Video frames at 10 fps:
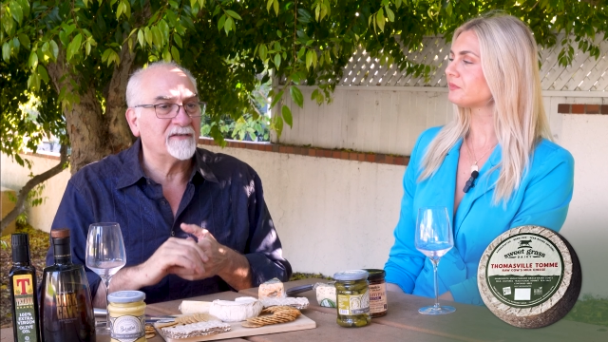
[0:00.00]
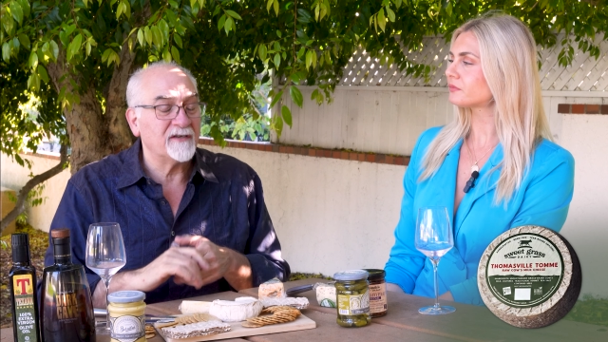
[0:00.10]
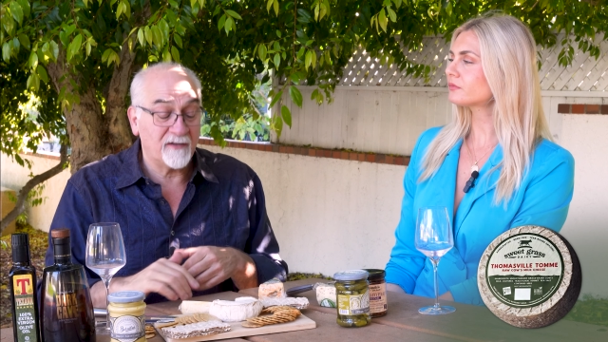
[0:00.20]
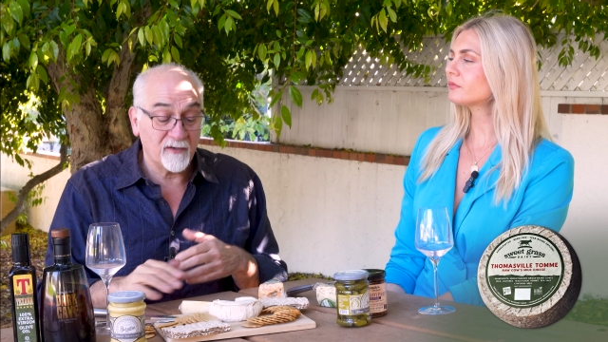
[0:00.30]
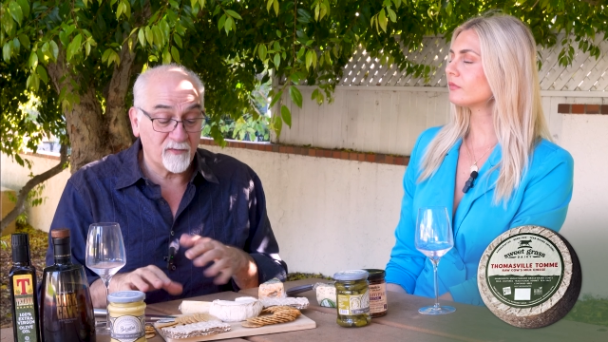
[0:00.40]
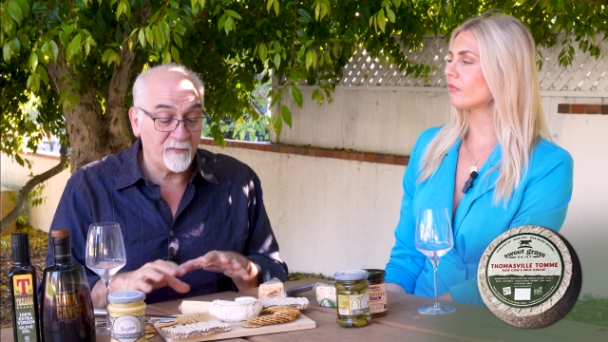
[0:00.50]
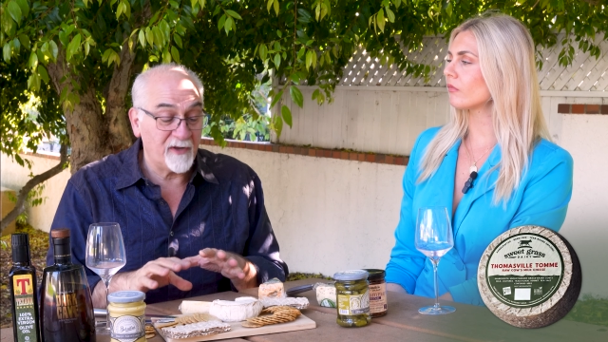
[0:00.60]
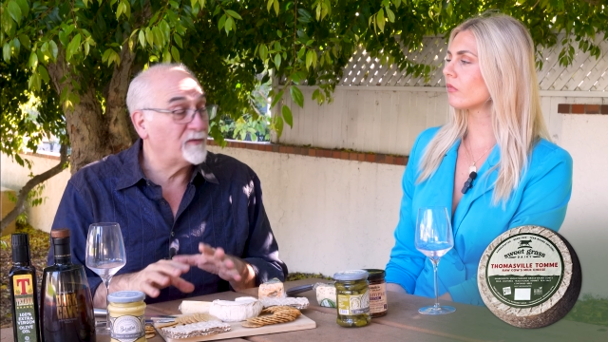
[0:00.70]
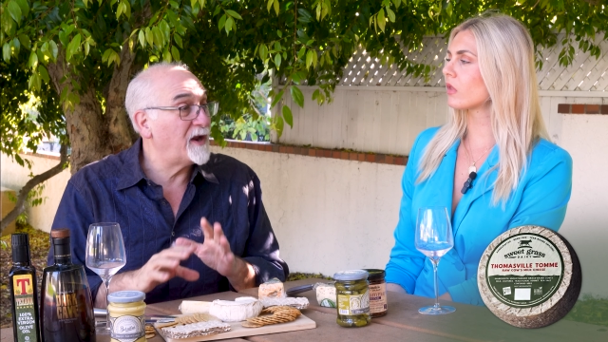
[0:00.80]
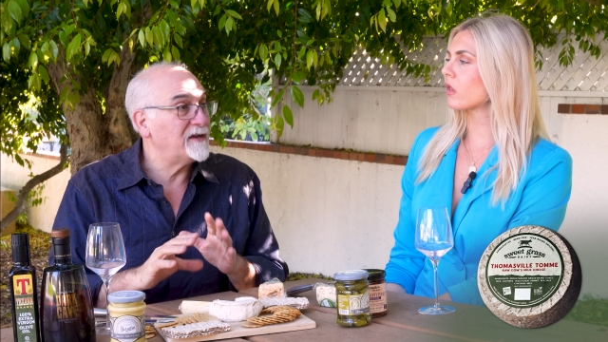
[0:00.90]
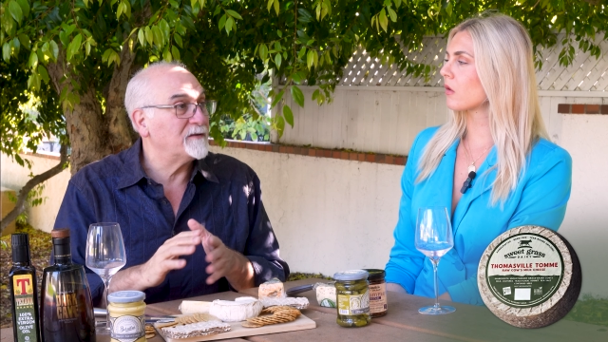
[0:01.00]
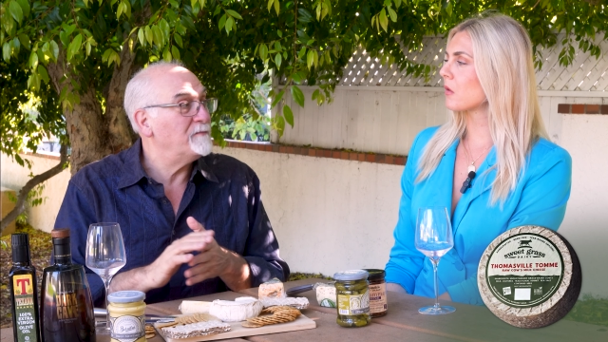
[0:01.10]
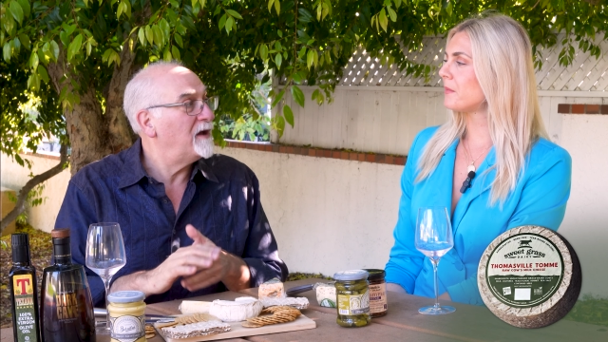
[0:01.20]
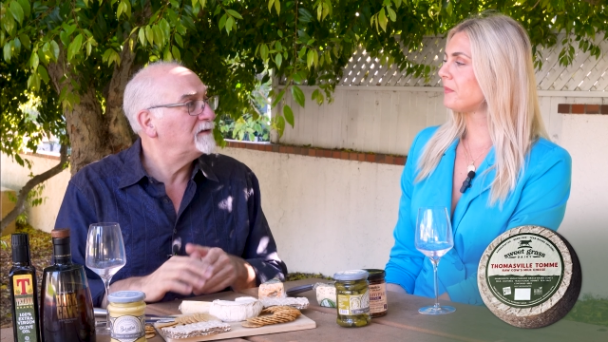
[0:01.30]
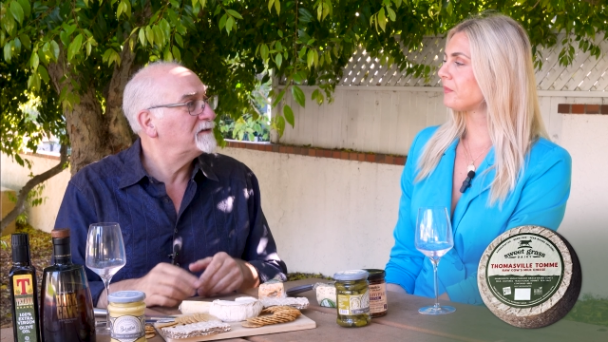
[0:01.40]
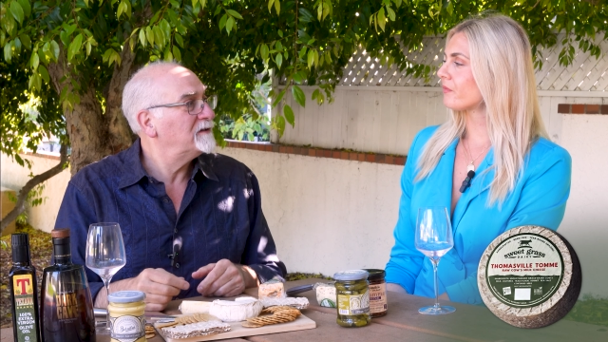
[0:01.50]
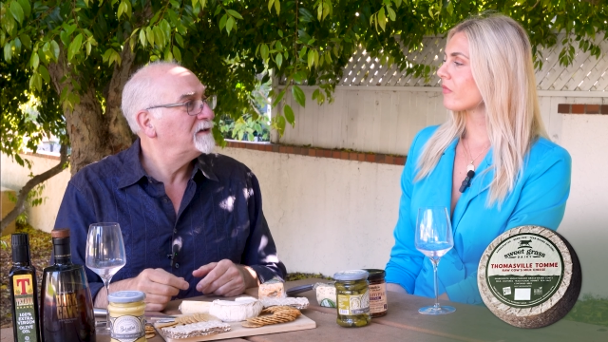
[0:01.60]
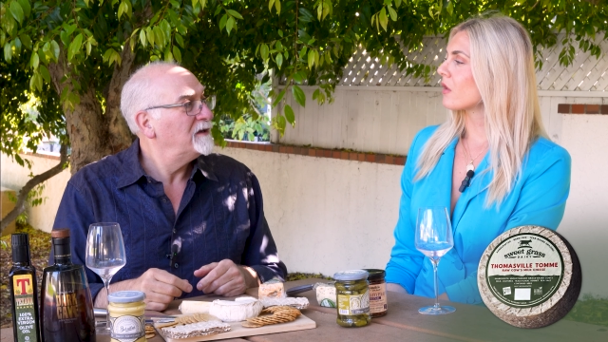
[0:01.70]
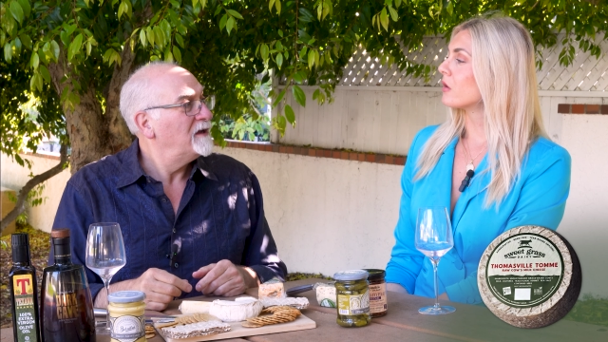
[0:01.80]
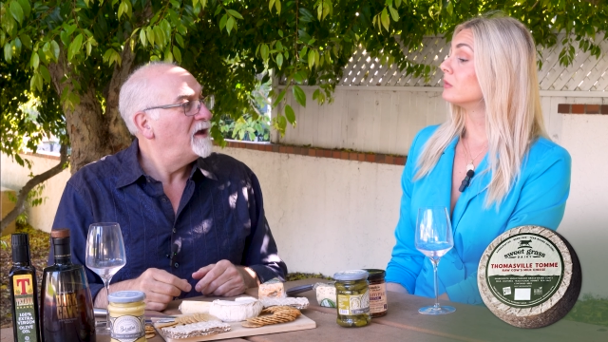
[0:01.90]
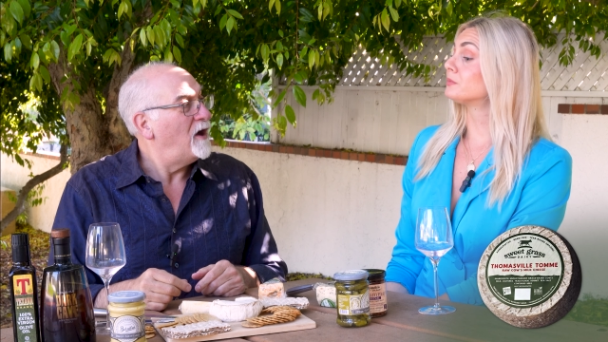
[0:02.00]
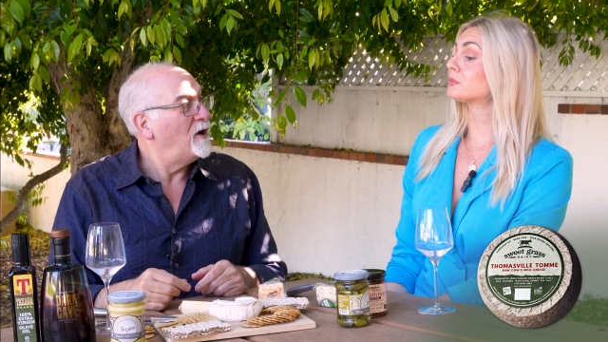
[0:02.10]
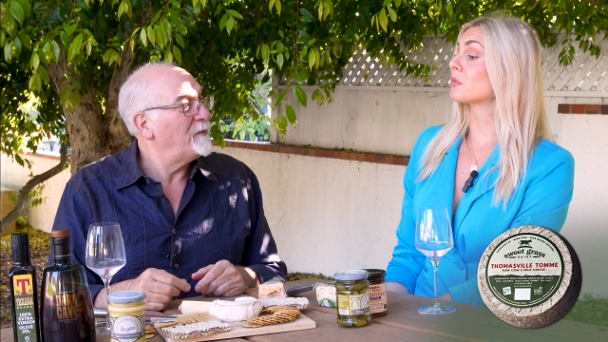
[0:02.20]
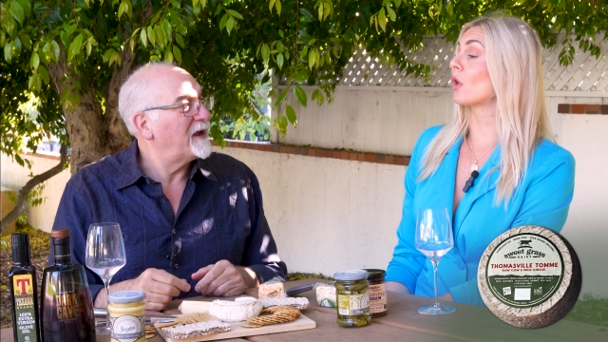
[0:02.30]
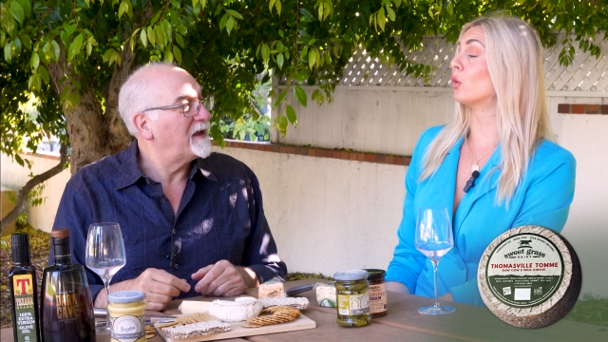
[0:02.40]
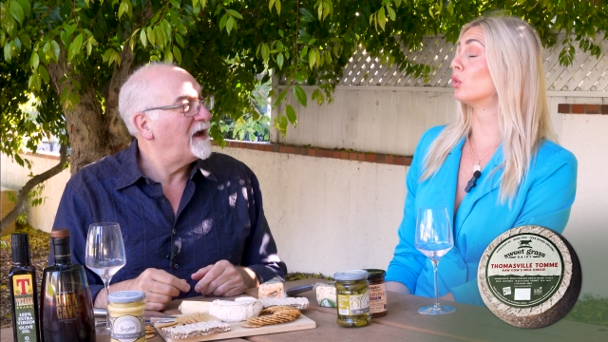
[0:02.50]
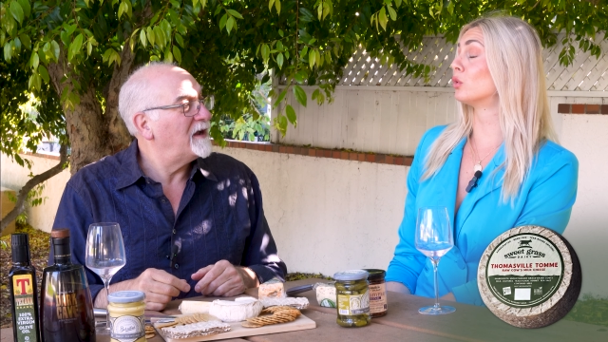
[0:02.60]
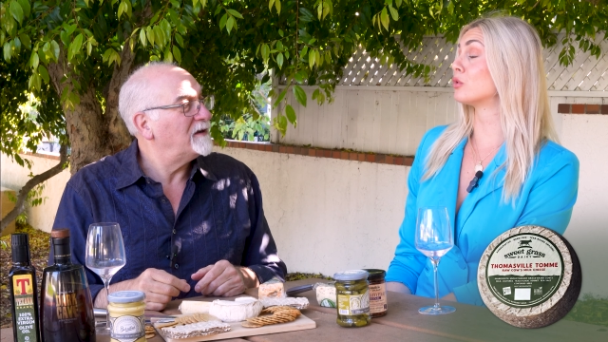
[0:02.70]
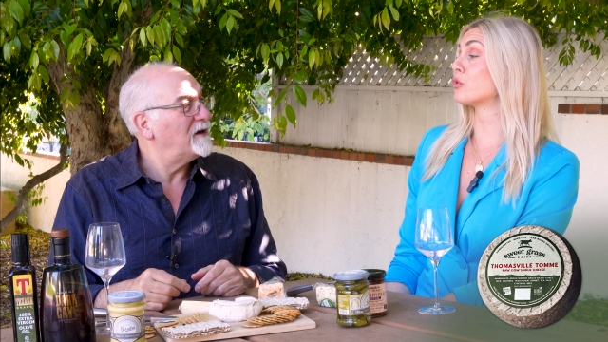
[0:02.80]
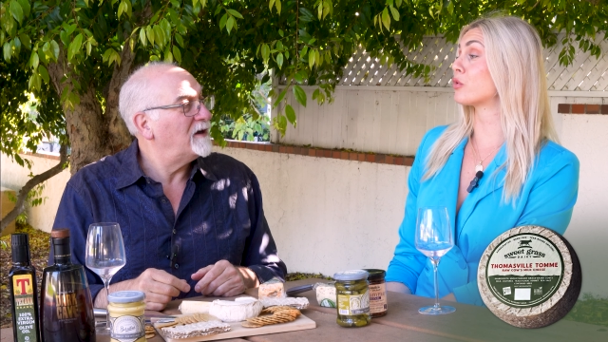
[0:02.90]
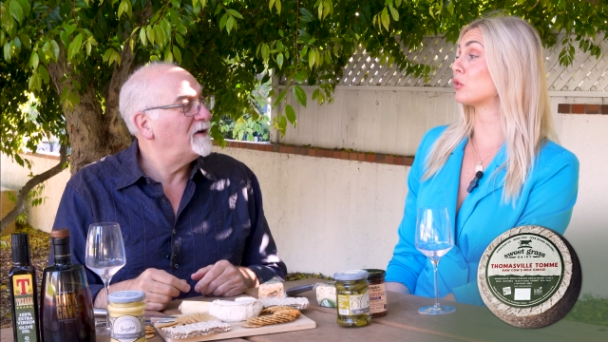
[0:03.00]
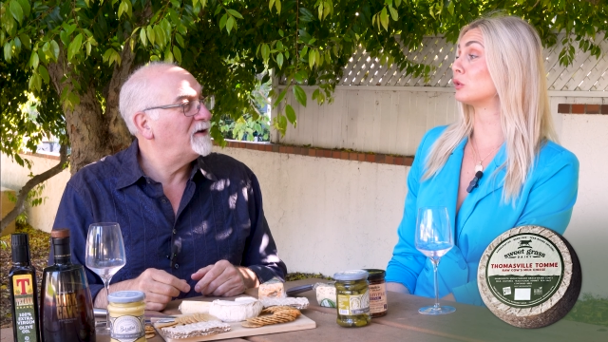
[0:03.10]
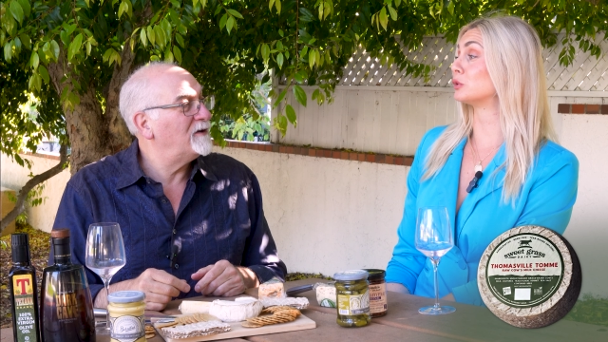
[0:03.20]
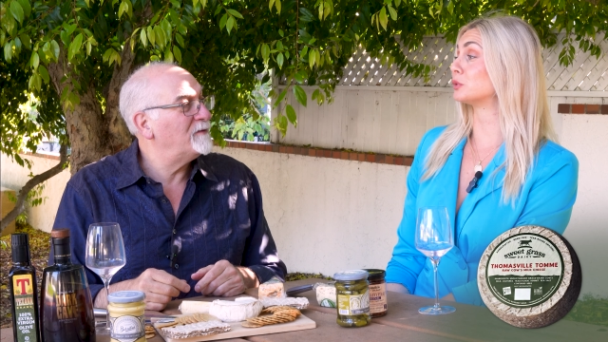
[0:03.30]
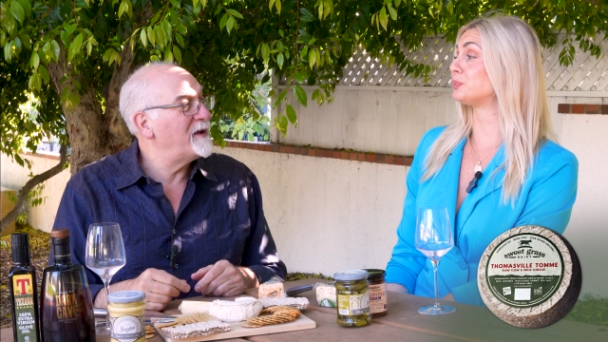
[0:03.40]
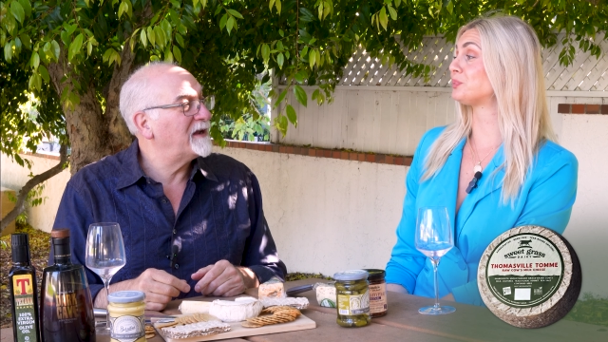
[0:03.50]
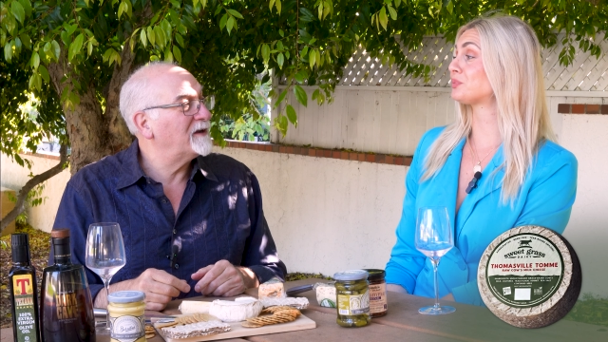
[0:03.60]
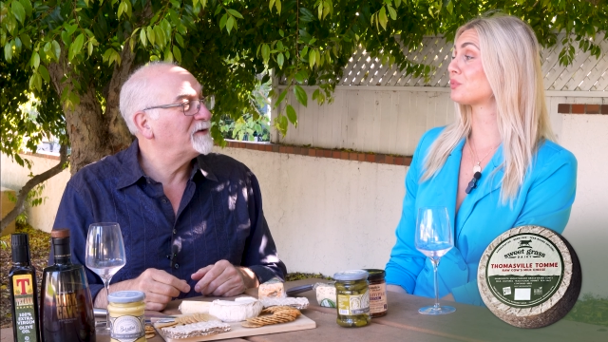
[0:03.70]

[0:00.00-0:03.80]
Speaker 1: It's this would be great to melt. Oh my god! Oh. oh, make a